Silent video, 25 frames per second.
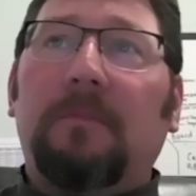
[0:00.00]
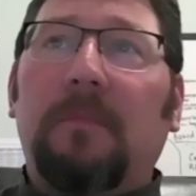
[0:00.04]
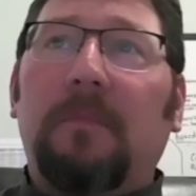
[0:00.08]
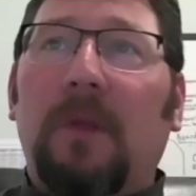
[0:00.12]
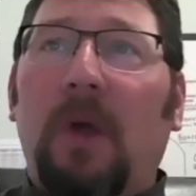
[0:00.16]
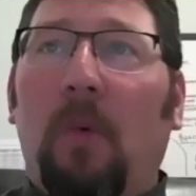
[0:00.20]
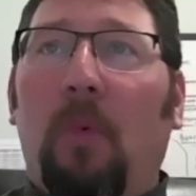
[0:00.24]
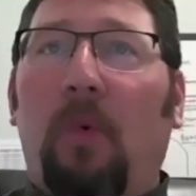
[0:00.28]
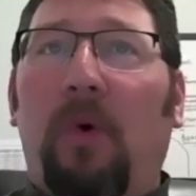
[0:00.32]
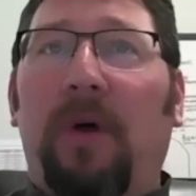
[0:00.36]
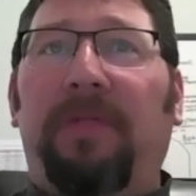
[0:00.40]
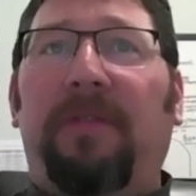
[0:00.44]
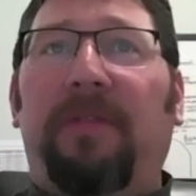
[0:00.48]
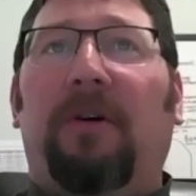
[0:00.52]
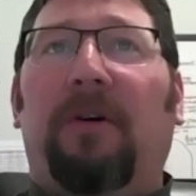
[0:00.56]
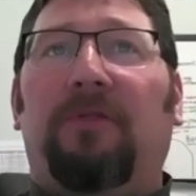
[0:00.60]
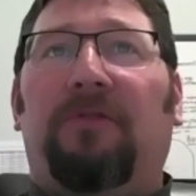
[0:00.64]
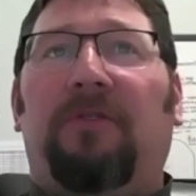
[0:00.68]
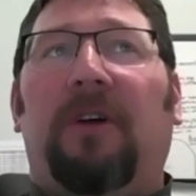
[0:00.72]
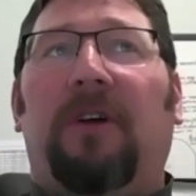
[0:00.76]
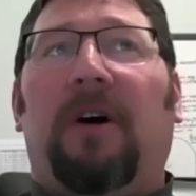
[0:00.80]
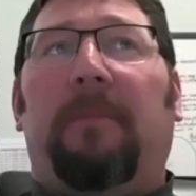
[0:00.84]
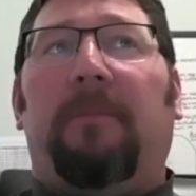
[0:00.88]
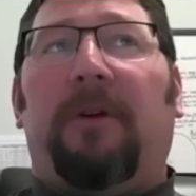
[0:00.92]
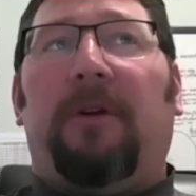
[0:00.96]
with
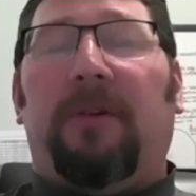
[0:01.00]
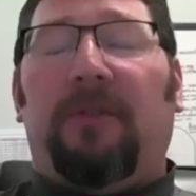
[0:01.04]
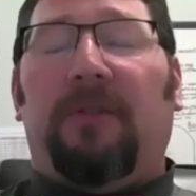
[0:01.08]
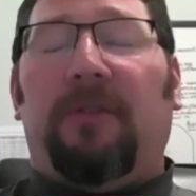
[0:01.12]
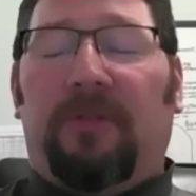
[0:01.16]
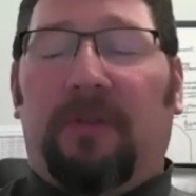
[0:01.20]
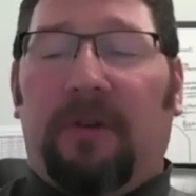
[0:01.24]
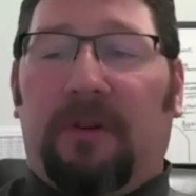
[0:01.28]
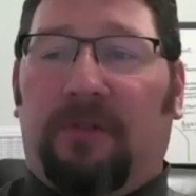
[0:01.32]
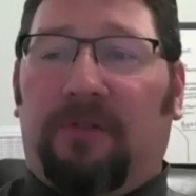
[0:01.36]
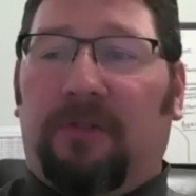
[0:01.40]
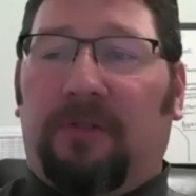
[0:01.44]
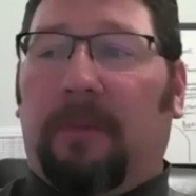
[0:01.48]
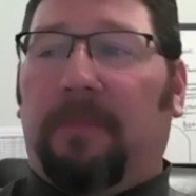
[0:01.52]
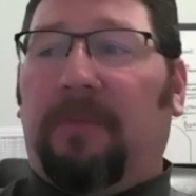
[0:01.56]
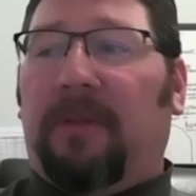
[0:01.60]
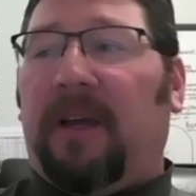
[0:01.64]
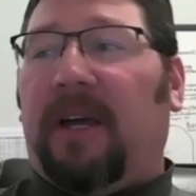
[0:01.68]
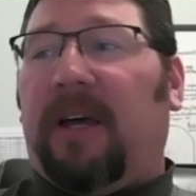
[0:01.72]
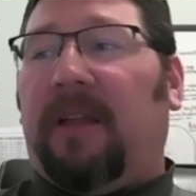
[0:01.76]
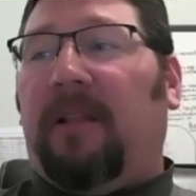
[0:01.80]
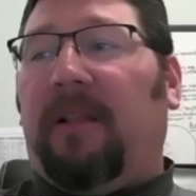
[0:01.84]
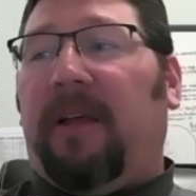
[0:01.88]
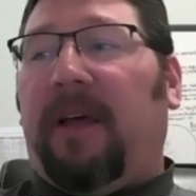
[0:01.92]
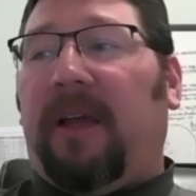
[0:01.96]
those numbers, there's
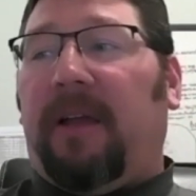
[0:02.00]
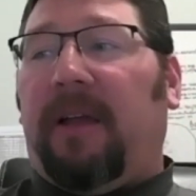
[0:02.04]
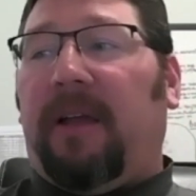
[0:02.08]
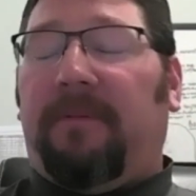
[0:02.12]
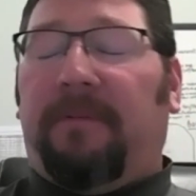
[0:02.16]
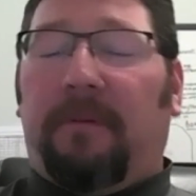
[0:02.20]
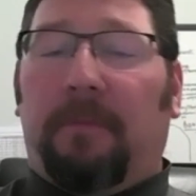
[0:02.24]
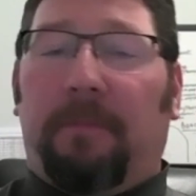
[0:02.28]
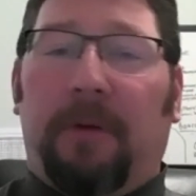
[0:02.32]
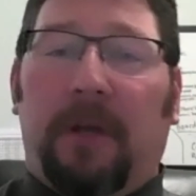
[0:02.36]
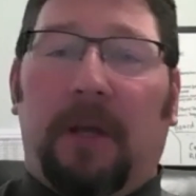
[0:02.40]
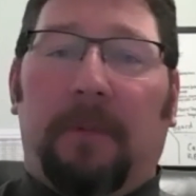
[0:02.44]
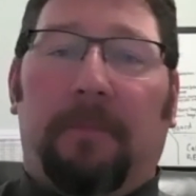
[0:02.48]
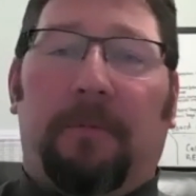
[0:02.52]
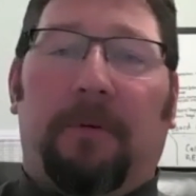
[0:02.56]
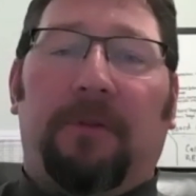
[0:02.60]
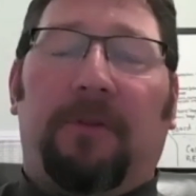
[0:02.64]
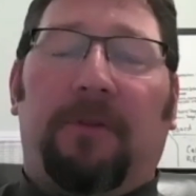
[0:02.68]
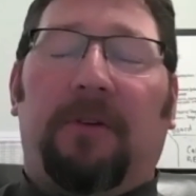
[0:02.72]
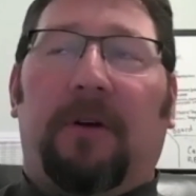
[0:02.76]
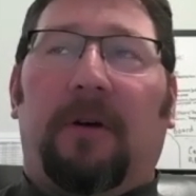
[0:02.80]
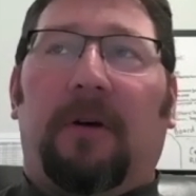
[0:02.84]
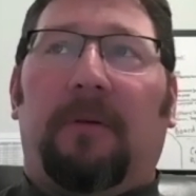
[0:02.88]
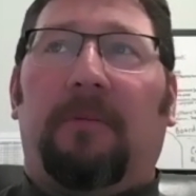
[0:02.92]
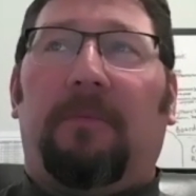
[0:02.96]
something I'd like for people
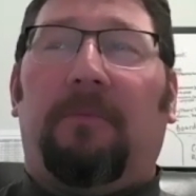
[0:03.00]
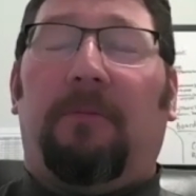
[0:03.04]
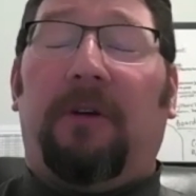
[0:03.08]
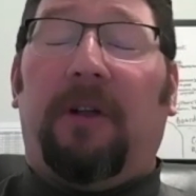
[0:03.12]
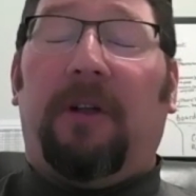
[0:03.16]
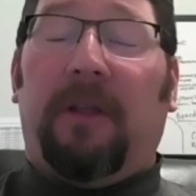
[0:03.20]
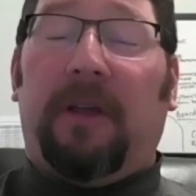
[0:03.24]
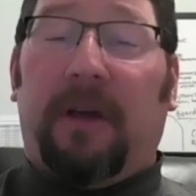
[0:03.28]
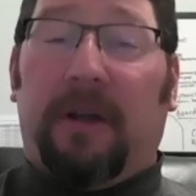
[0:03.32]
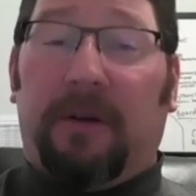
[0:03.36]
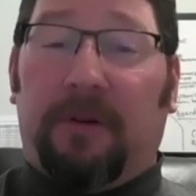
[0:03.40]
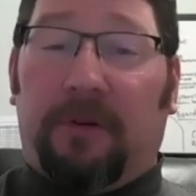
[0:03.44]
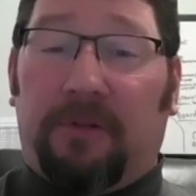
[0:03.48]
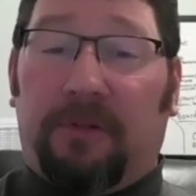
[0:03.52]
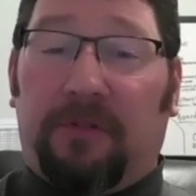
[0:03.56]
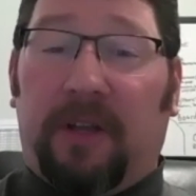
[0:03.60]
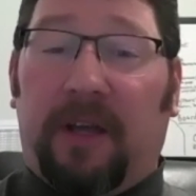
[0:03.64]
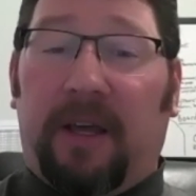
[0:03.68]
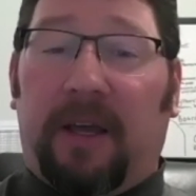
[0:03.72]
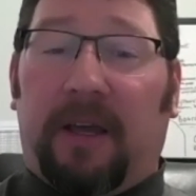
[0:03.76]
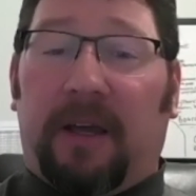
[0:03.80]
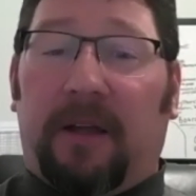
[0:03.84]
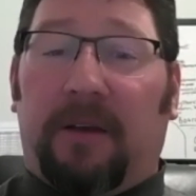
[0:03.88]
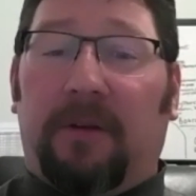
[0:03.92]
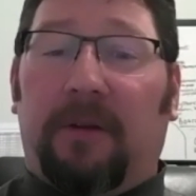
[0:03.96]
to really
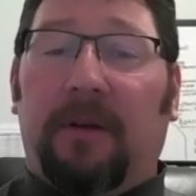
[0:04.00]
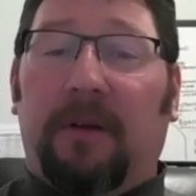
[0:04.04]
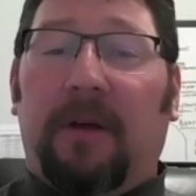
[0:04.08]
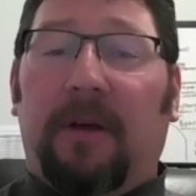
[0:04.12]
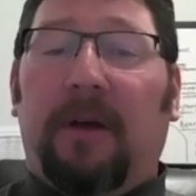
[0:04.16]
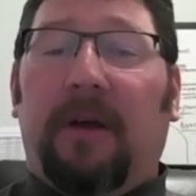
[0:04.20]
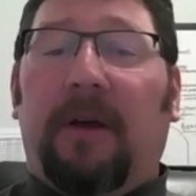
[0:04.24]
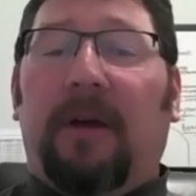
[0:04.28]
understand,